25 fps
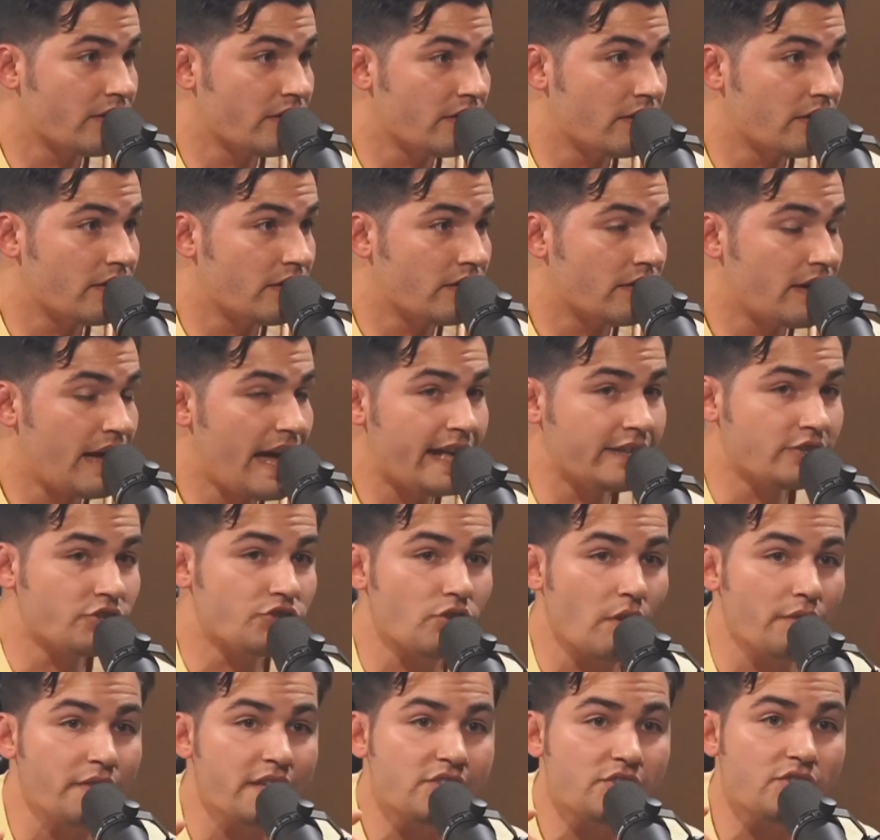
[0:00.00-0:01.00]
Yeah. Well, and I mean,
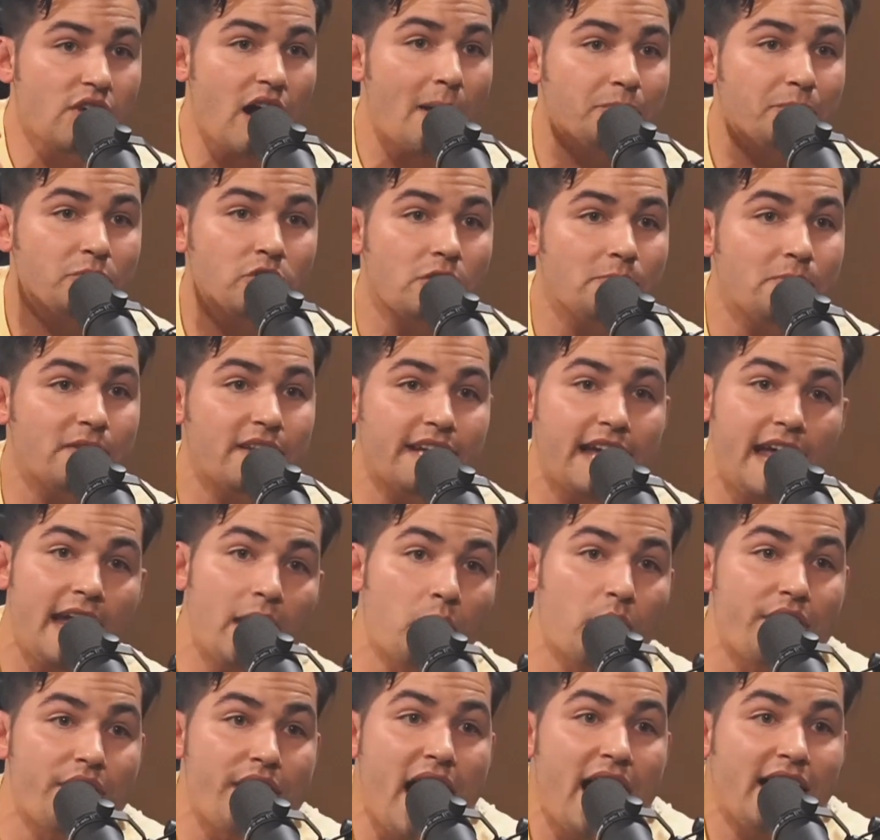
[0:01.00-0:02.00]
so this opportunity to be like,
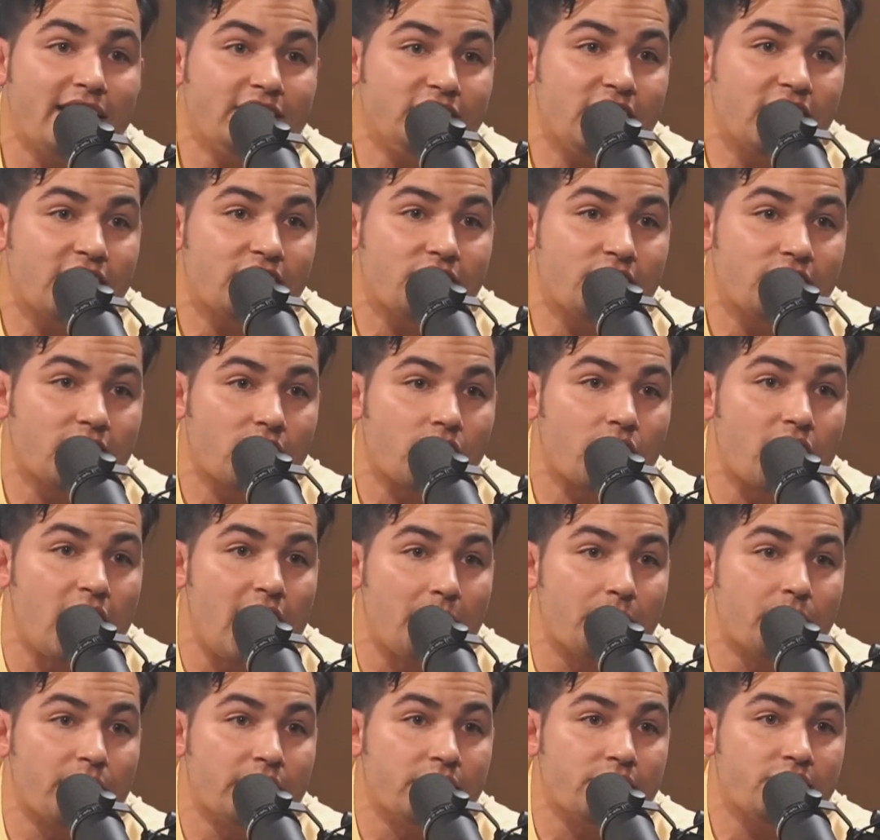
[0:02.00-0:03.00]
hey, we're not just the
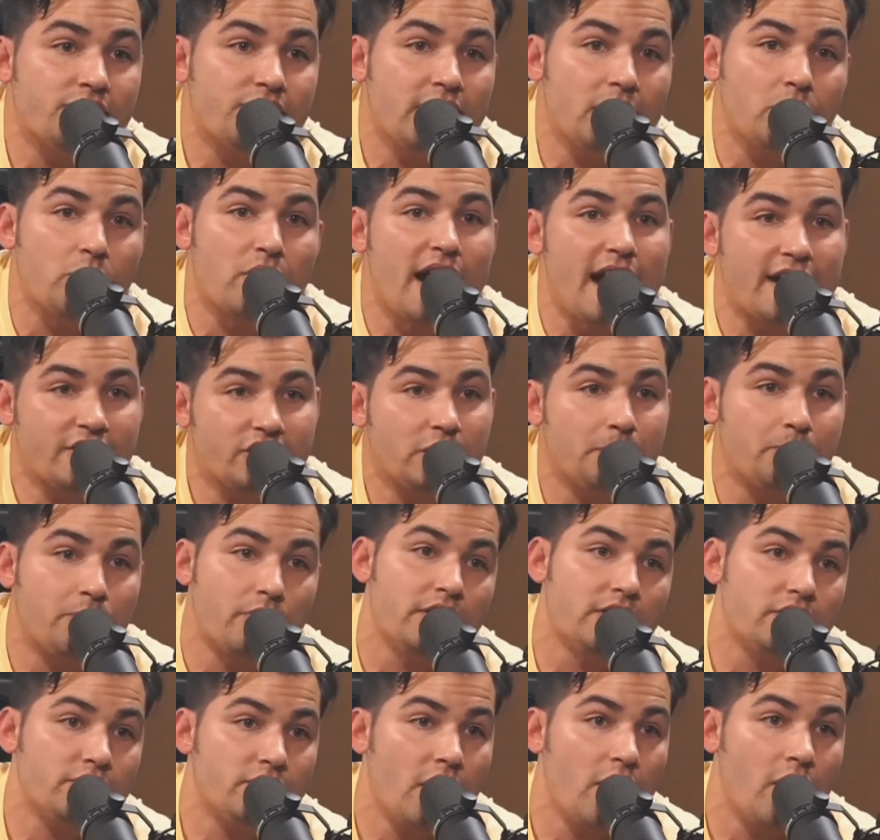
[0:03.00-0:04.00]
crime ridden city. We're actually
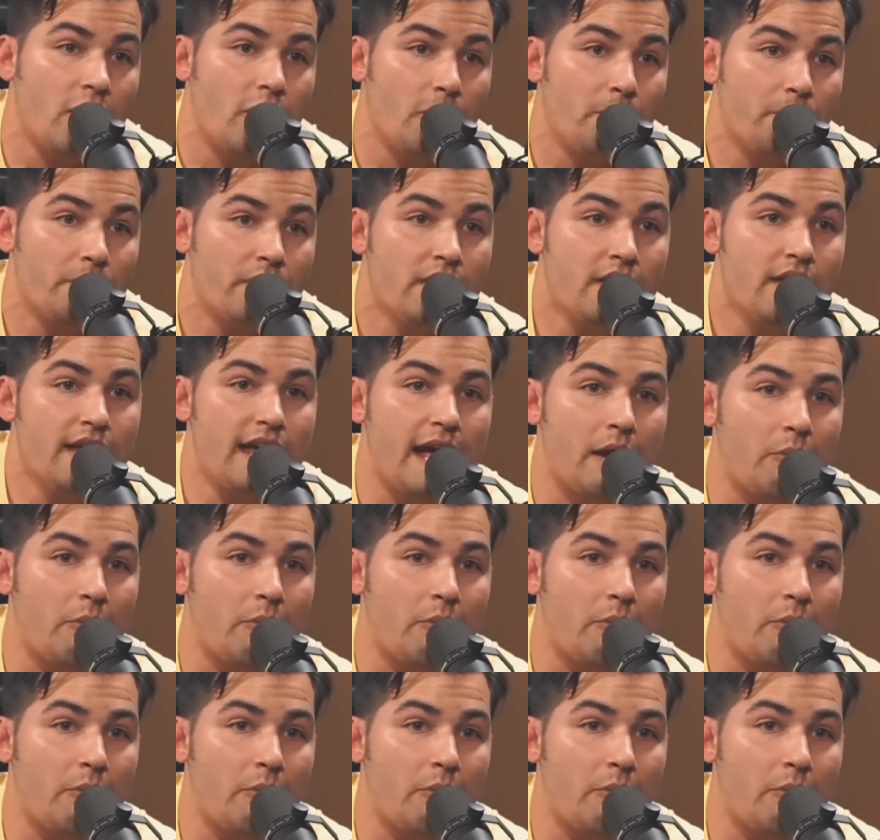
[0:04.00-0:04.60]
pretty dope.